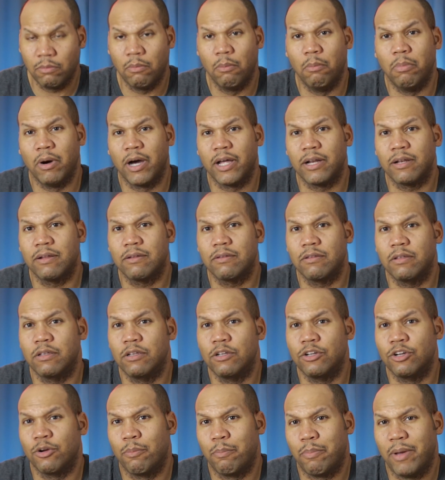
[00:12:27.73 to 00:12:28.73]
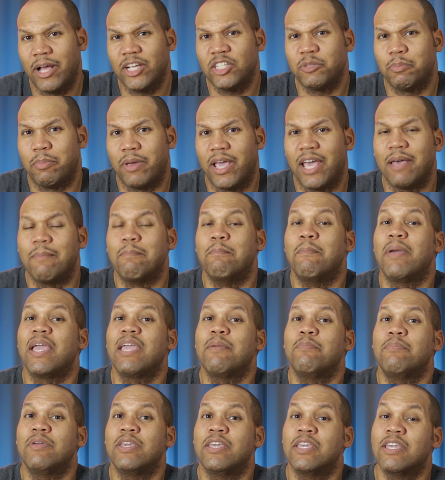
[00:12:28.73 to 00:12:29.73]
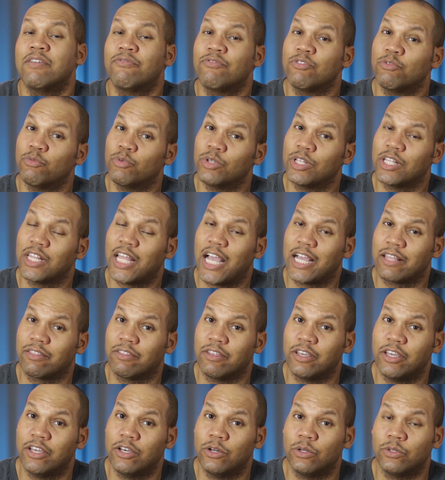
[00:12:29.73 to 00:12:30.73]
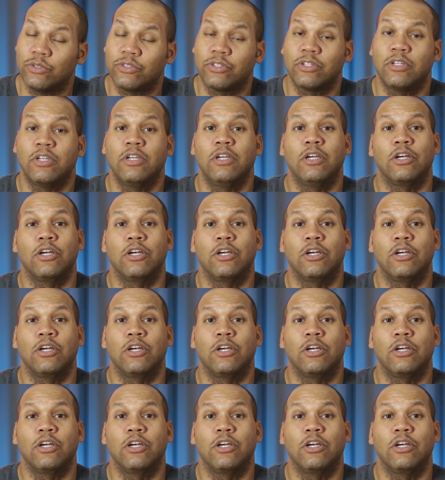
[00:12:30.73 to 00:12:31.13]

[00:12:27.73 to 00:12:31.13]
But your best bet may be, if you really like the hilt,